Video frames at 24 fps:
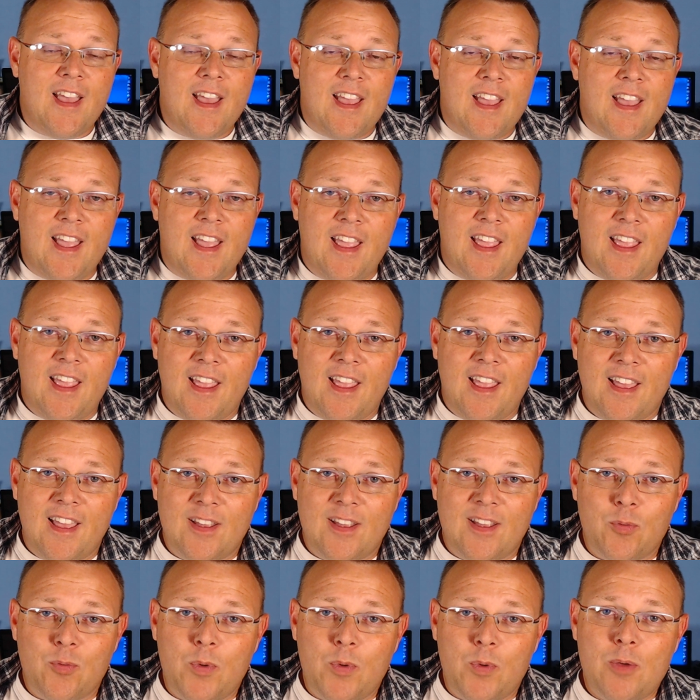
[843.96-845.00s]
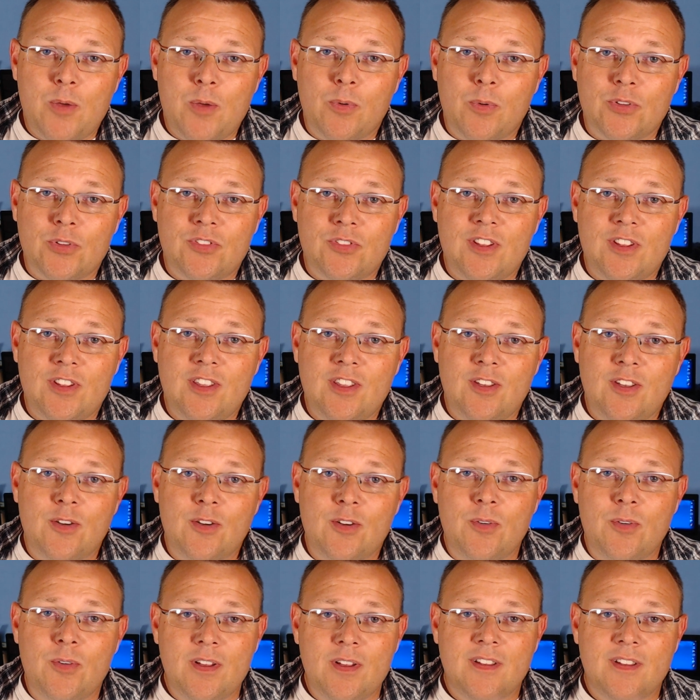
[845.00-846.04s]
and we will see
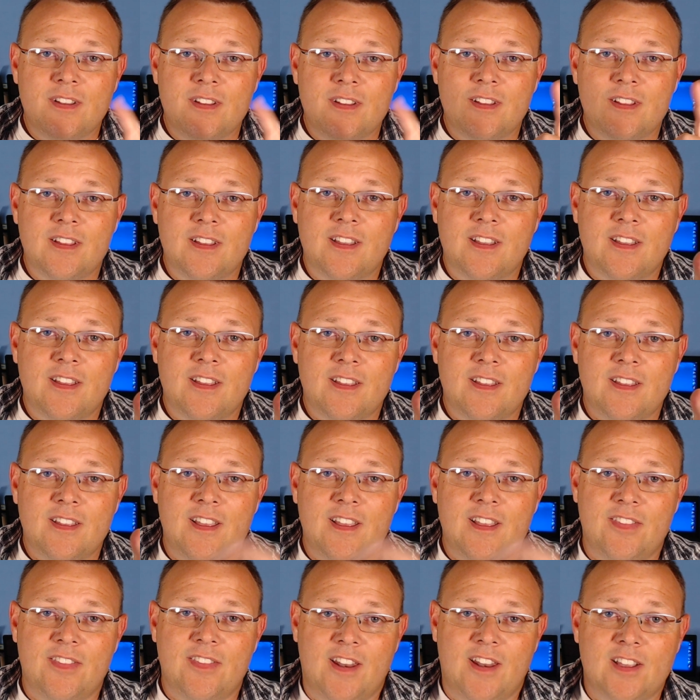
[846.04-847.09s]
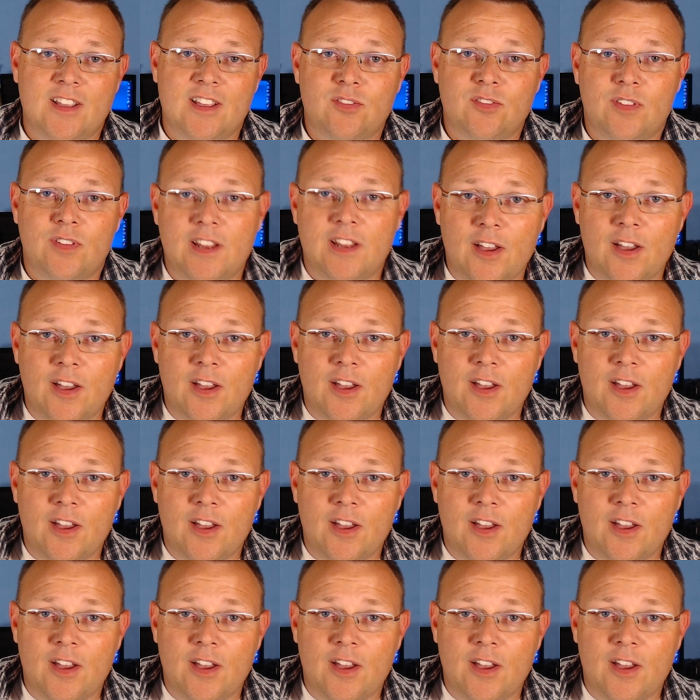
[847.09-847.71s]
you in the next video.